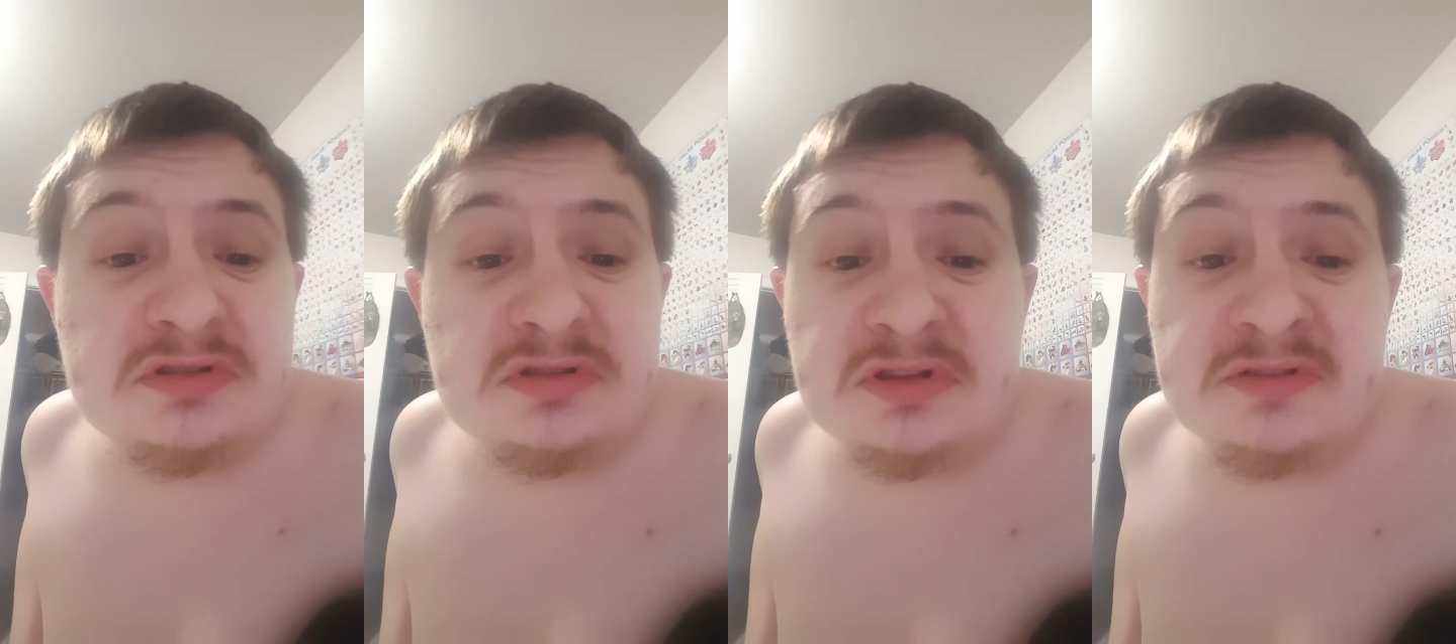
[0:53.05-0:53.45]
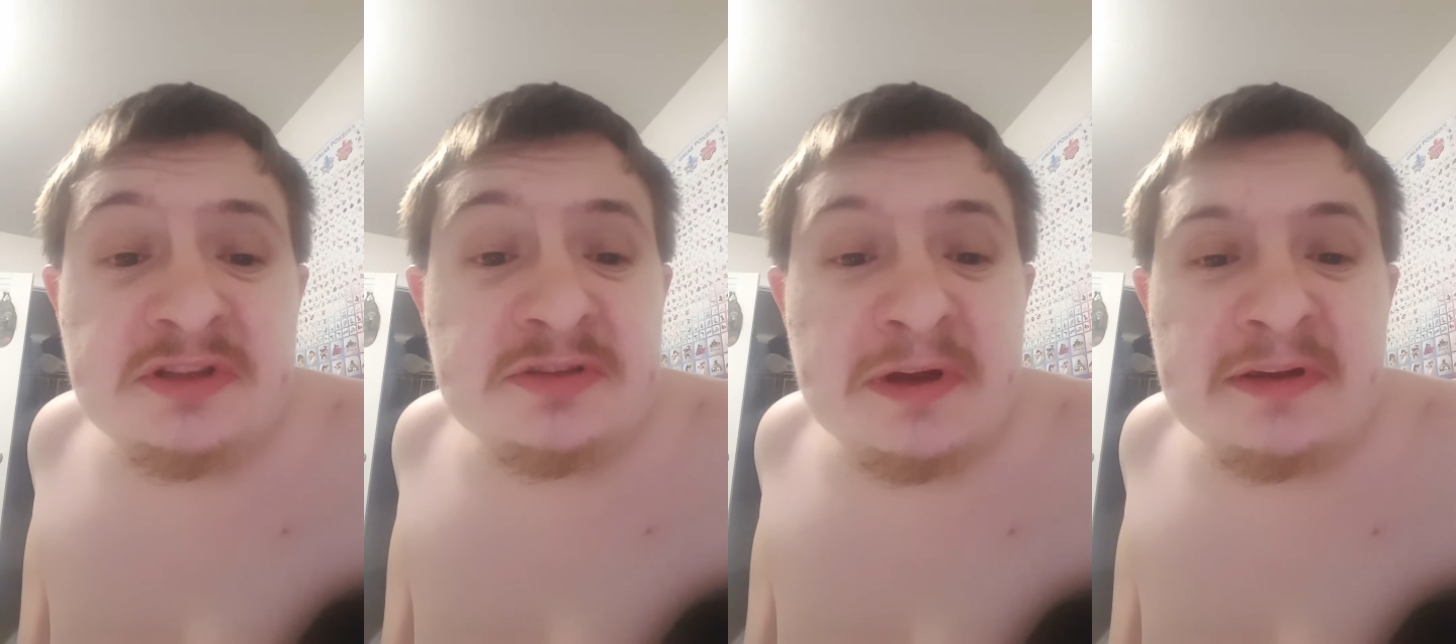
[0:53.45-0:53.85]
If
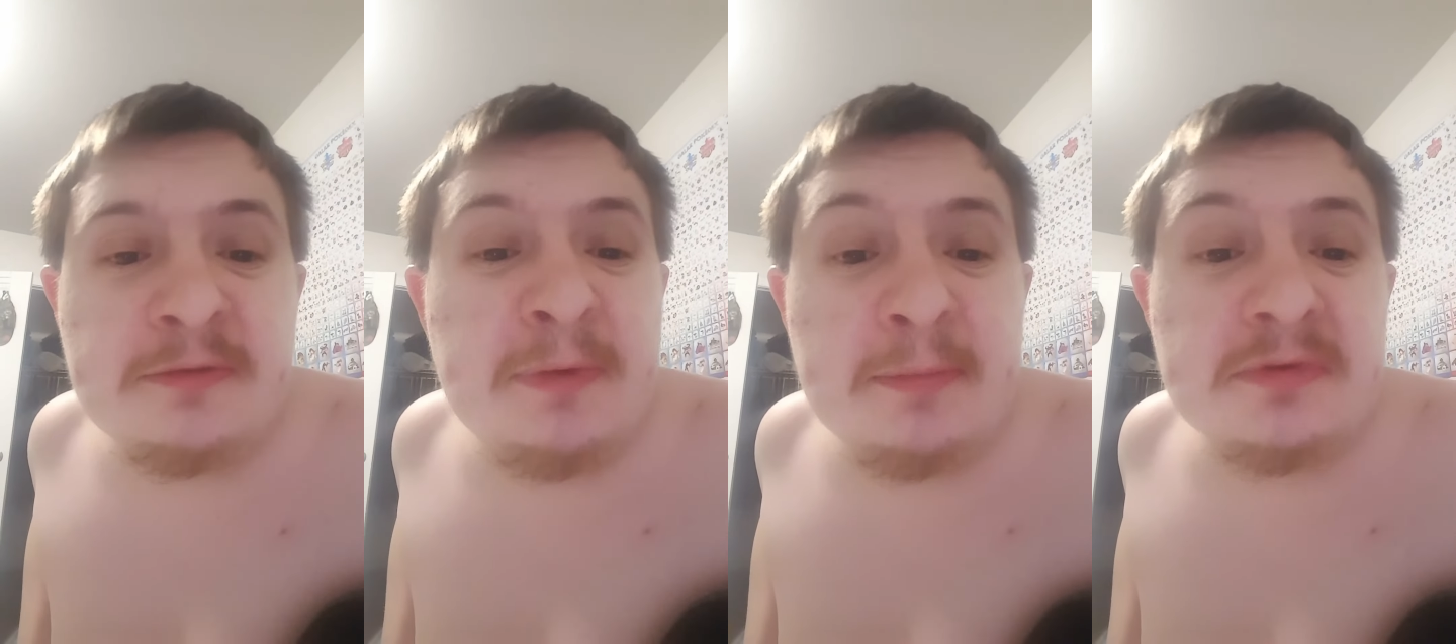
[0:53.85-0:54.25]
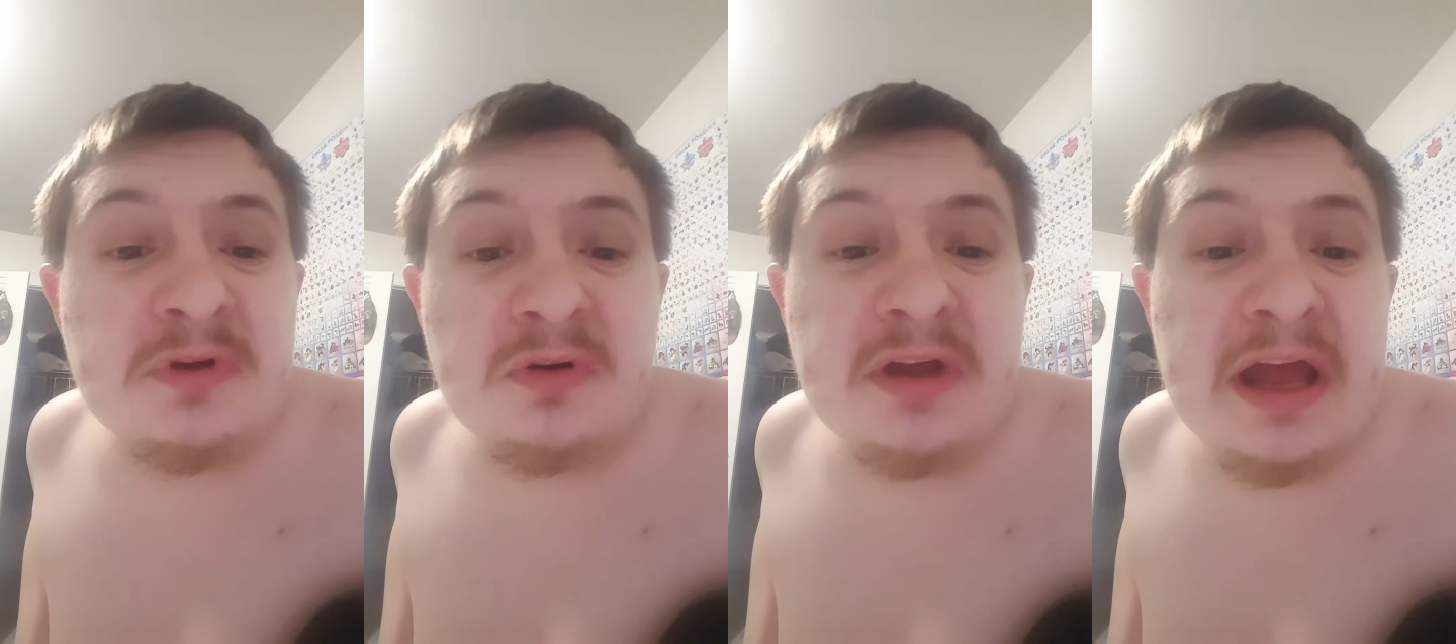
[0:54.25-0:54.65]
these racist people
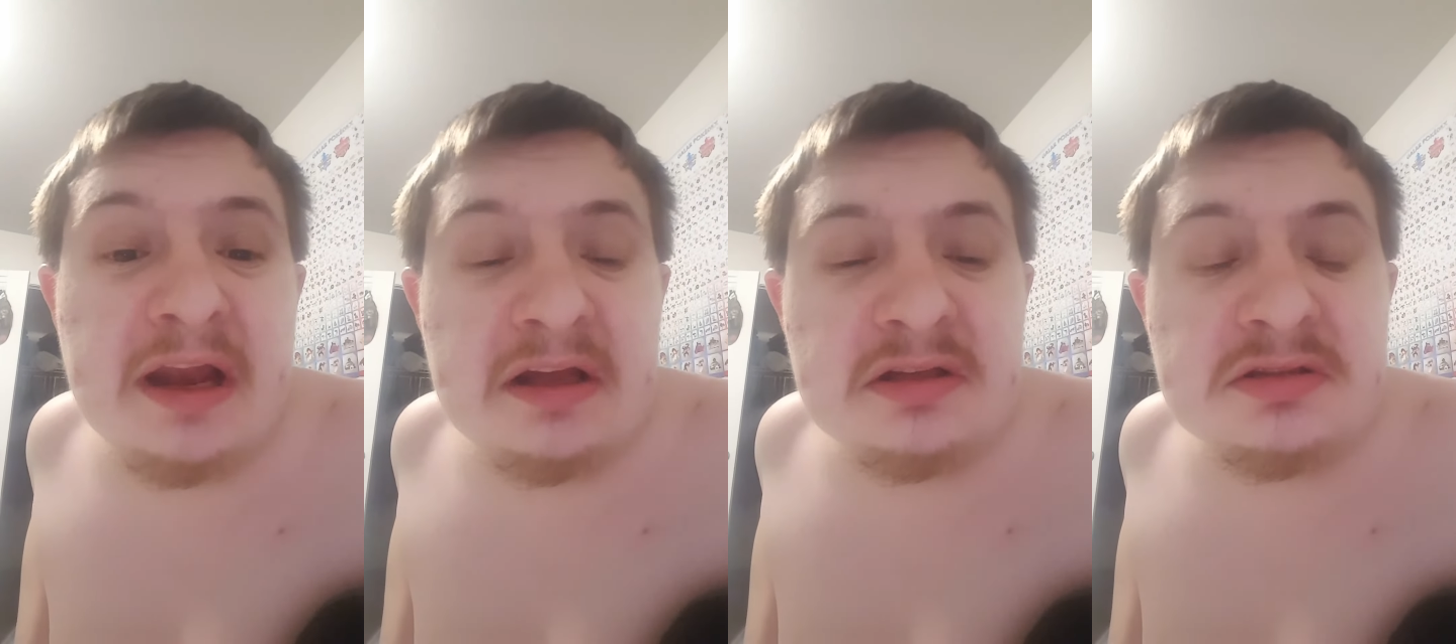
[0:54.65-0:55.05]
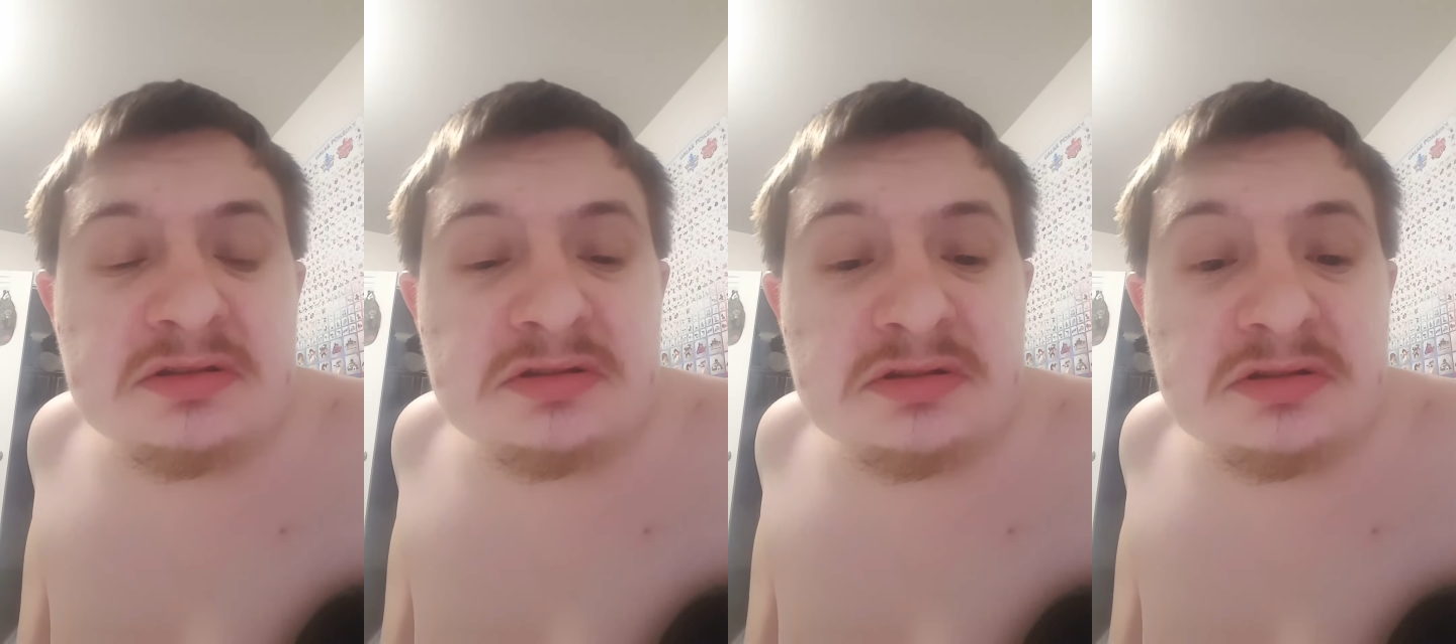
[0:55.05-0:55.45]
don't get,
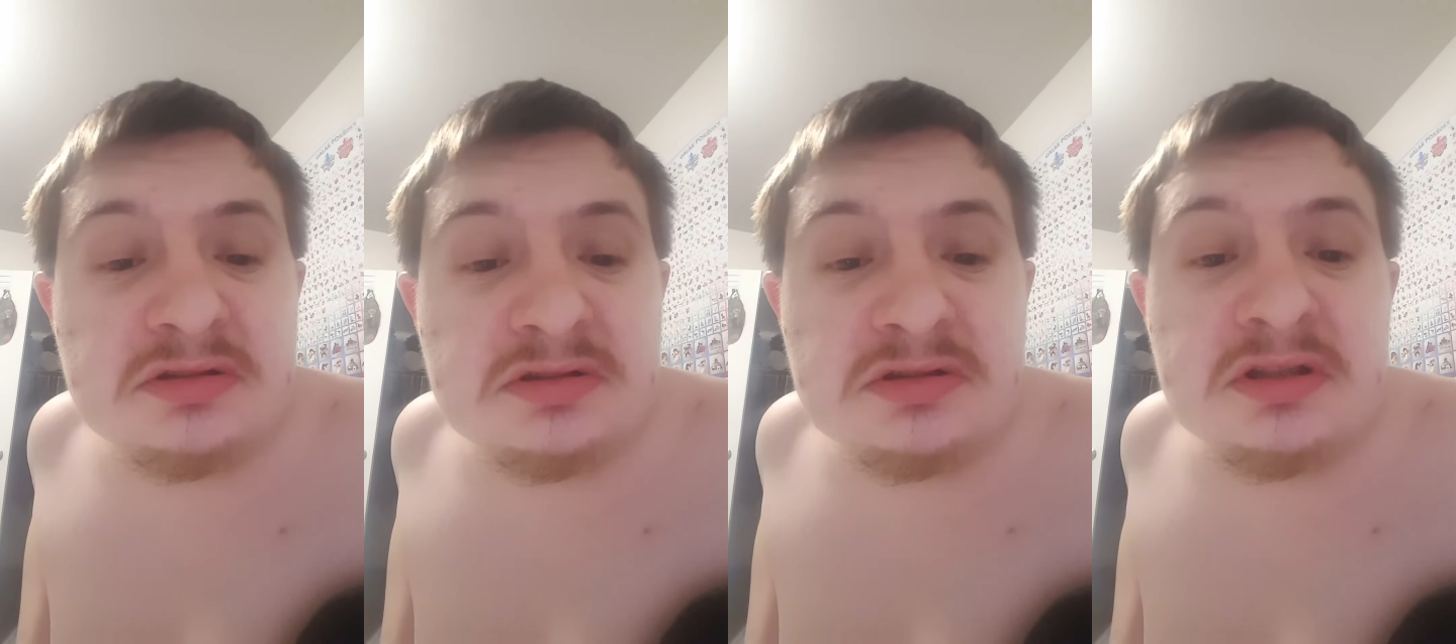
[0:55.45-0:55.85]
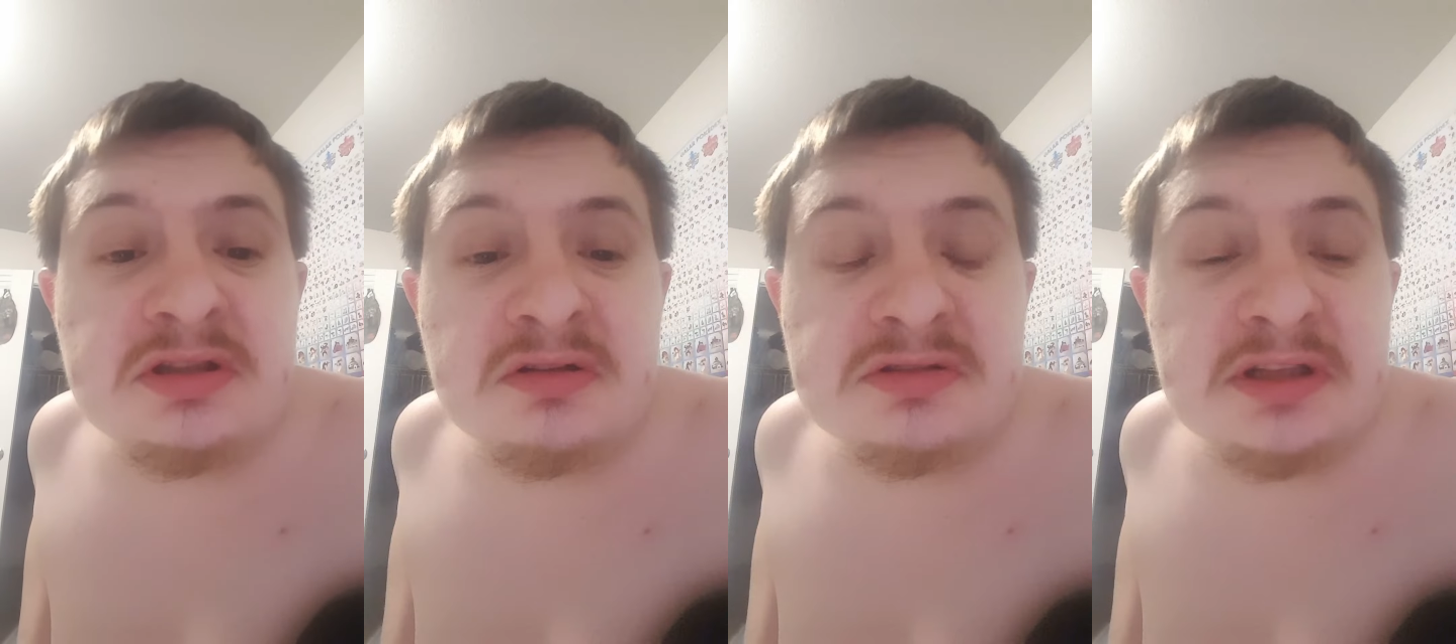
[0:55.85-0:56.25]
they
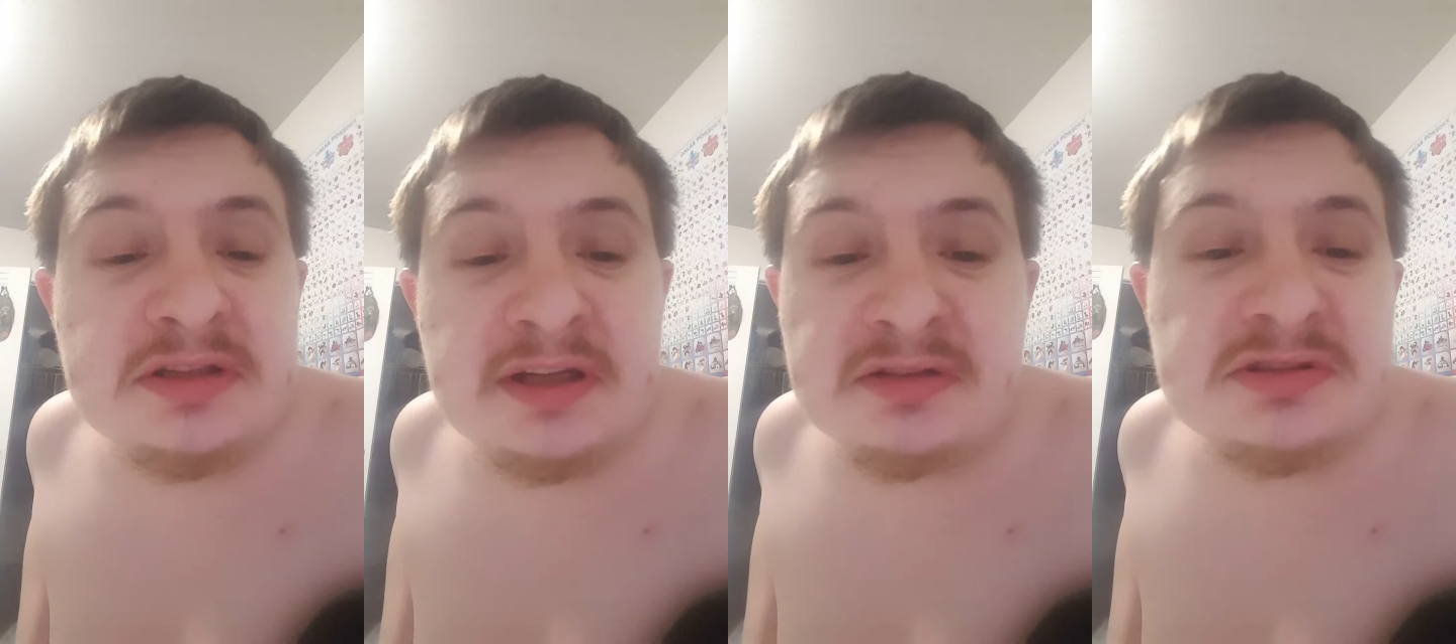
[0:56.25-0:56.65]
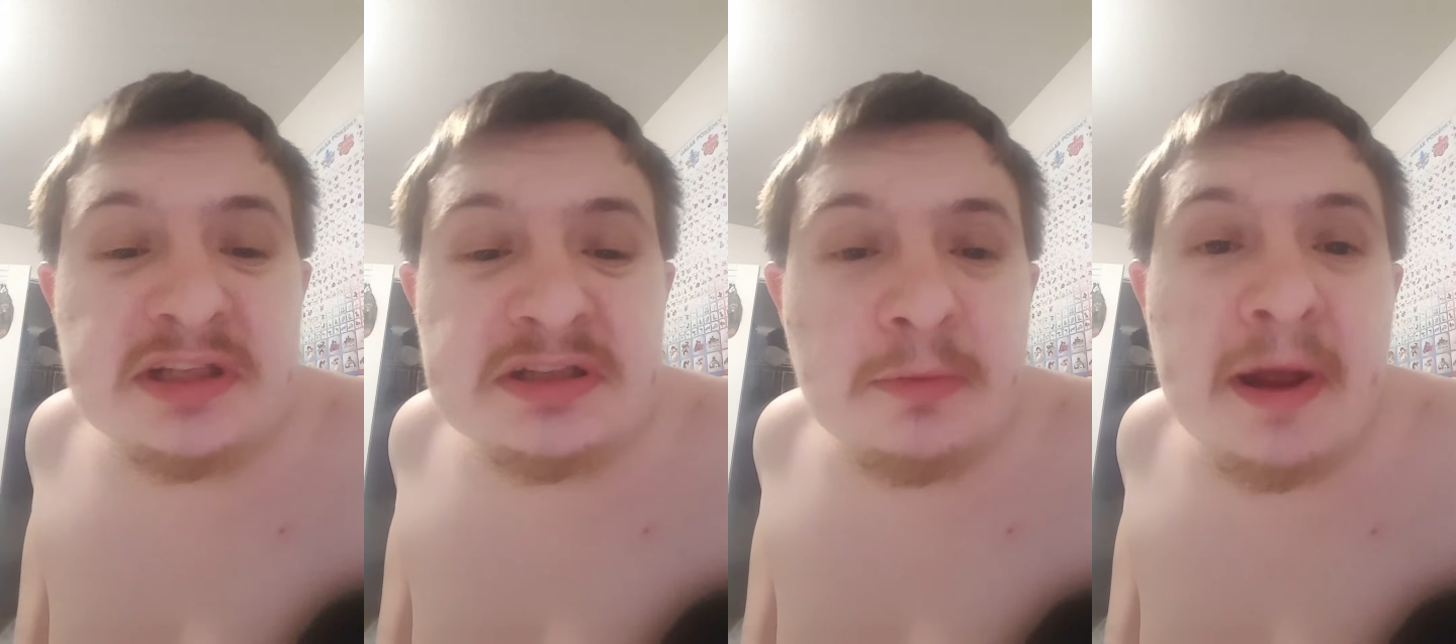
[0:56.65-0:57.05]
don't, they don't
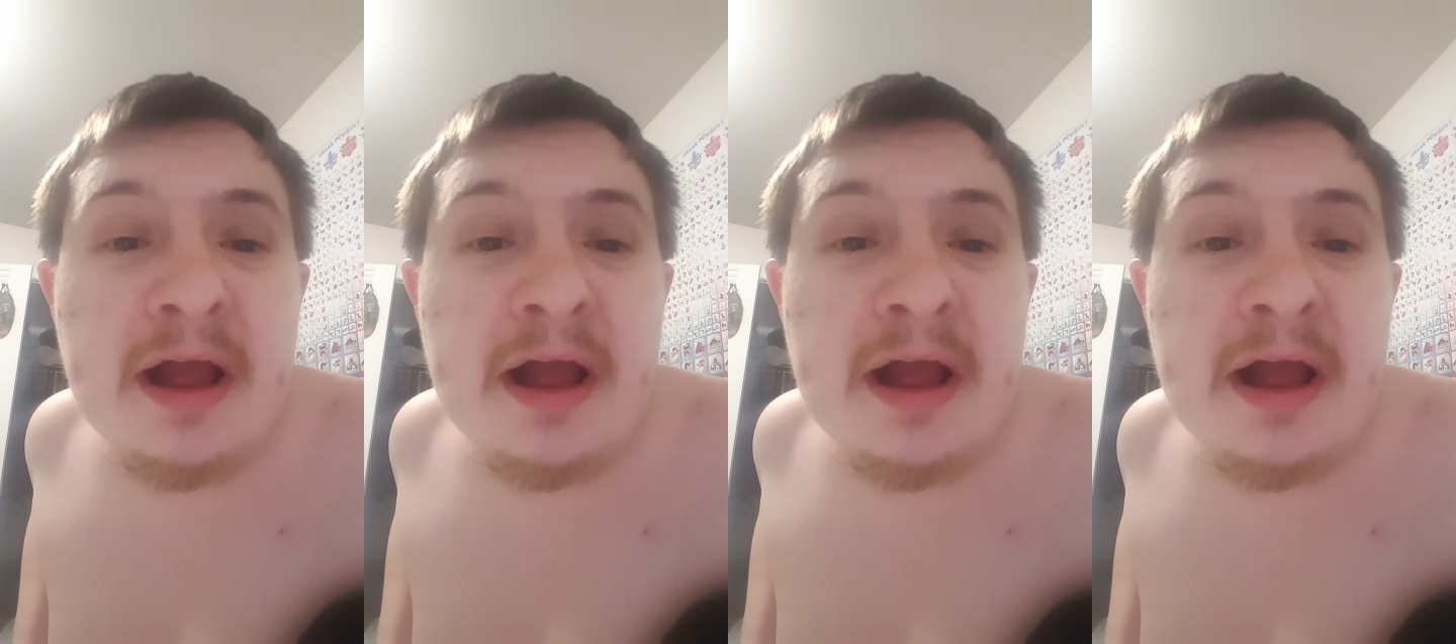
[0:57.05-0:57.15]
change their way.